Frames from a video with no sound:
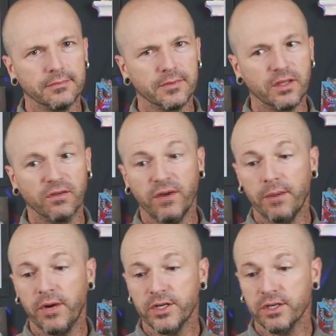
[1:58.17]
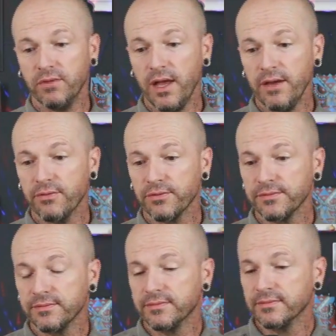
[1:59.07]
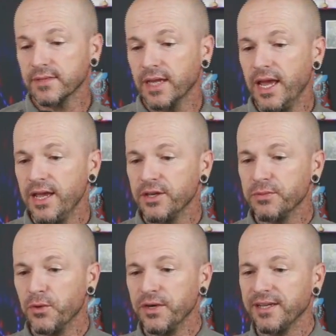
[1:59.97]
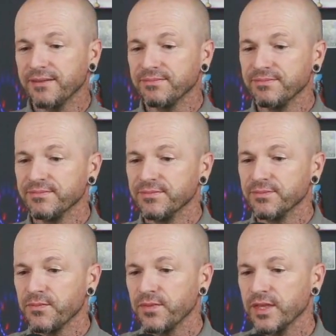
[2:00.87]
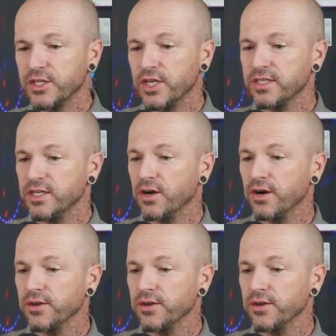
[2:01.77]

The vibration of life. Hey, good morning, Jesse Carr